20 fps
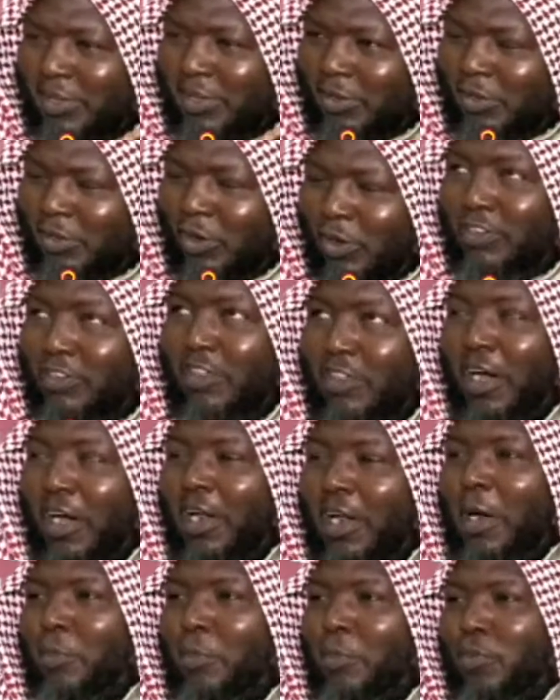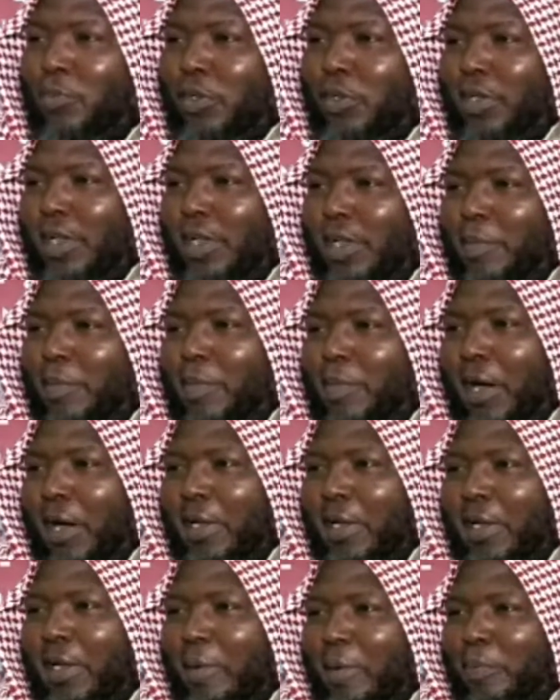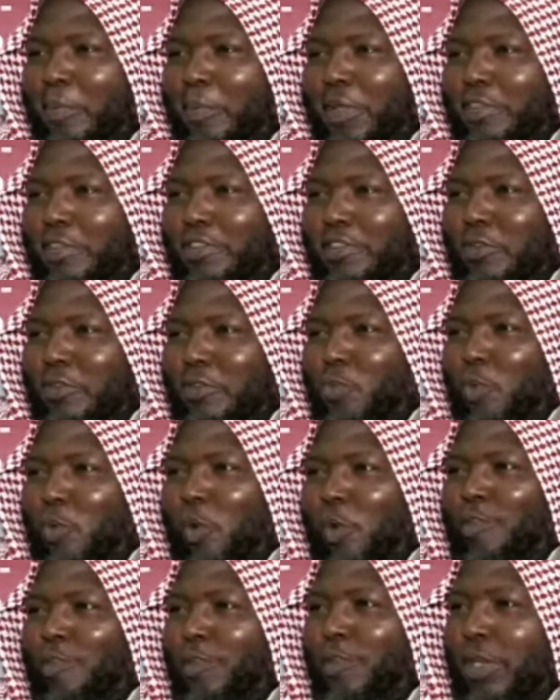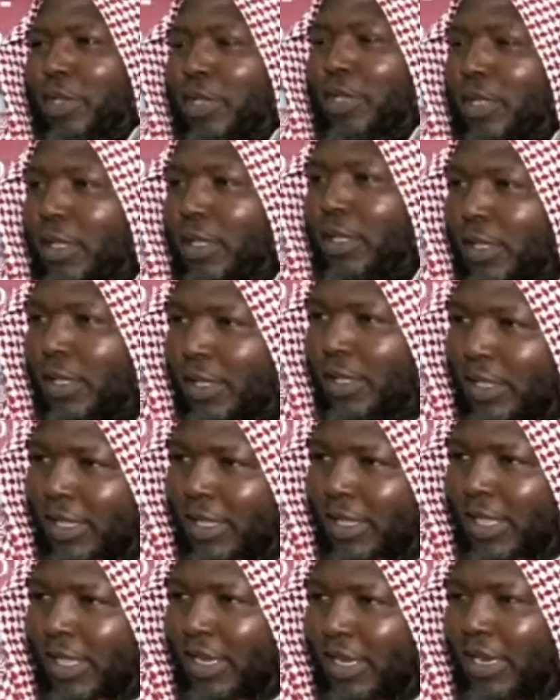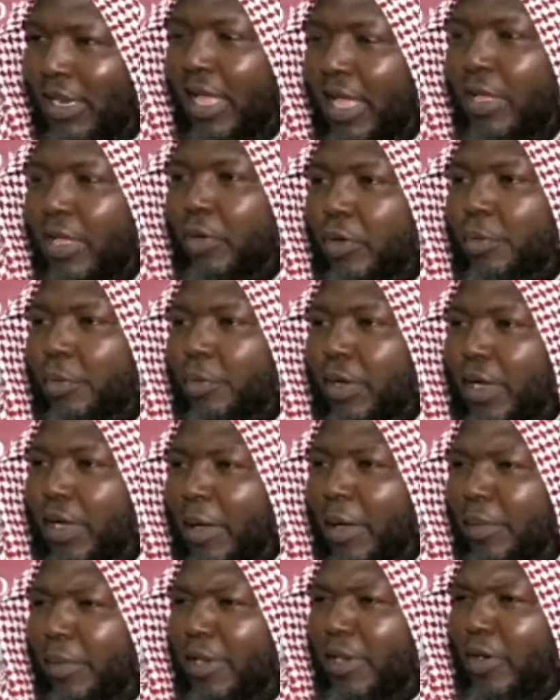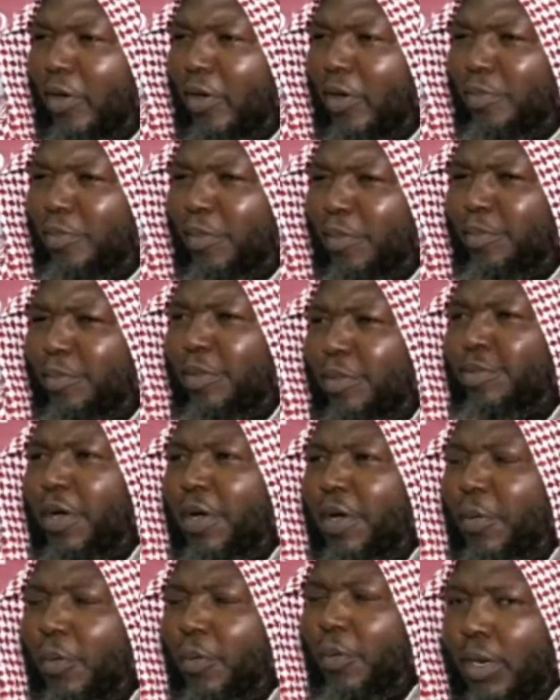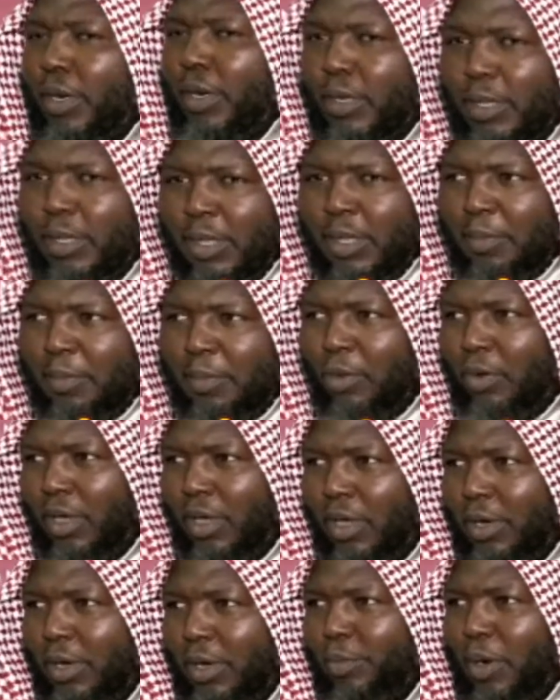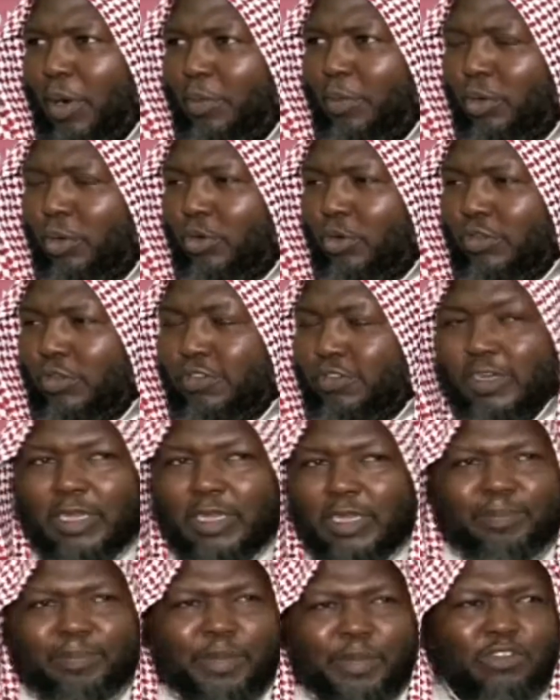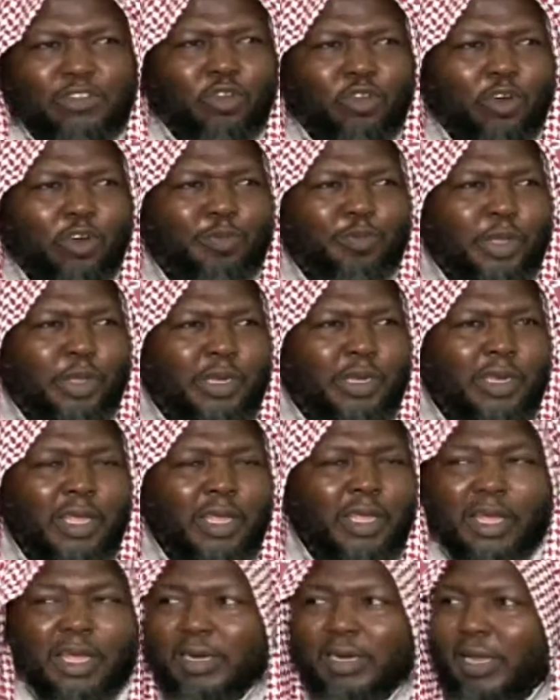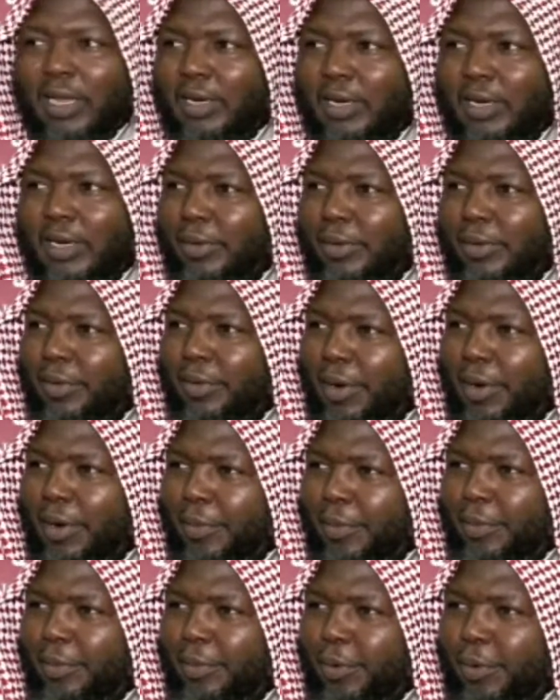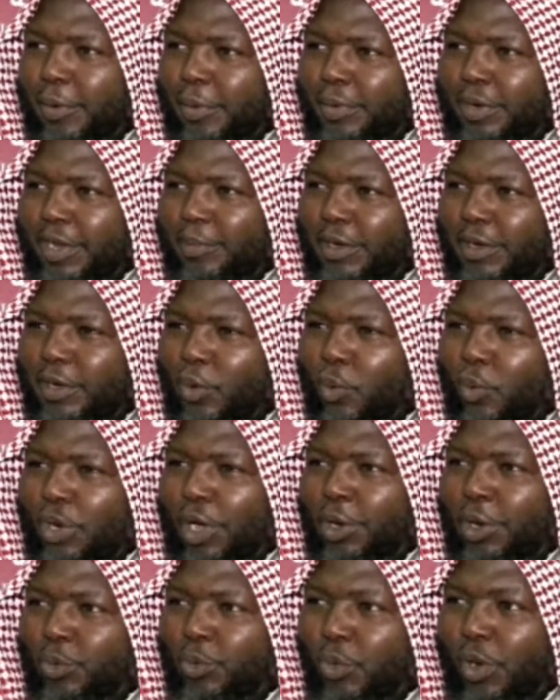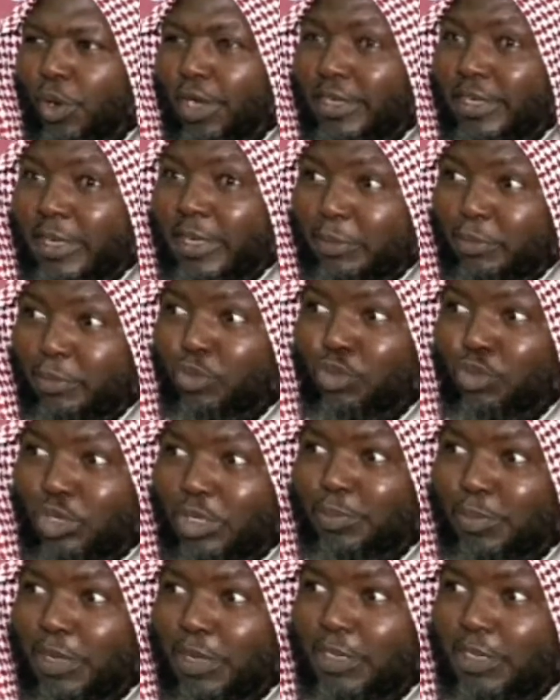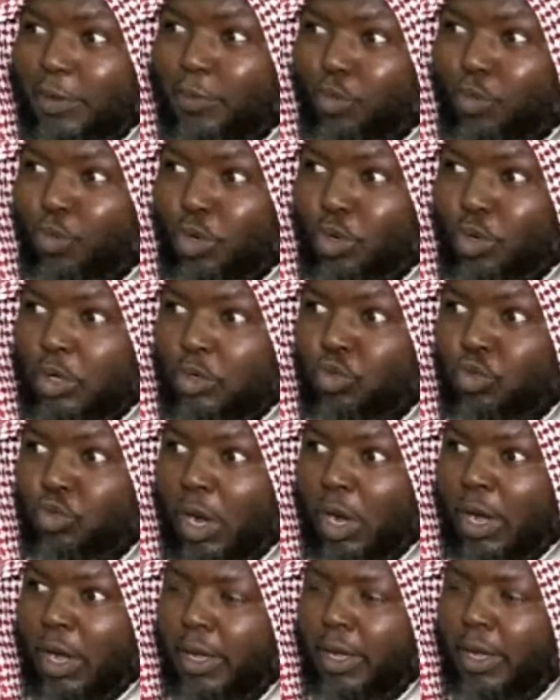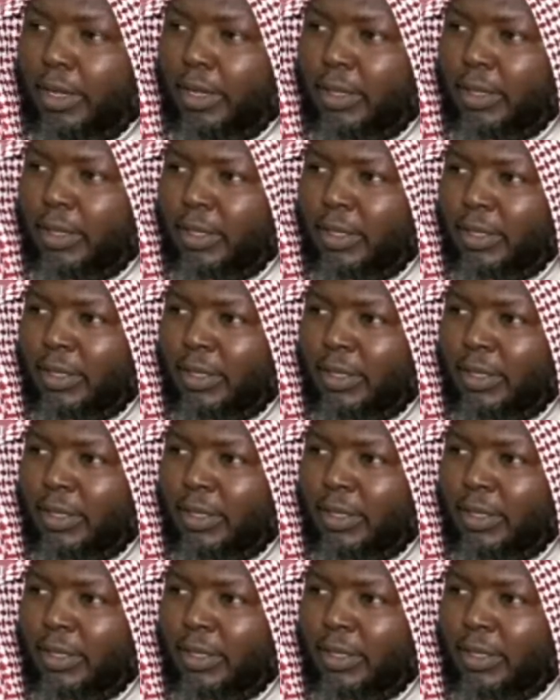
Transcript: Talk say Alhamdulillah, may Allah bless this government. Now you go make the government be fine one. Because no Mahmoud to say the best government, now the one where they make them good at dua, them too they make them good at dua.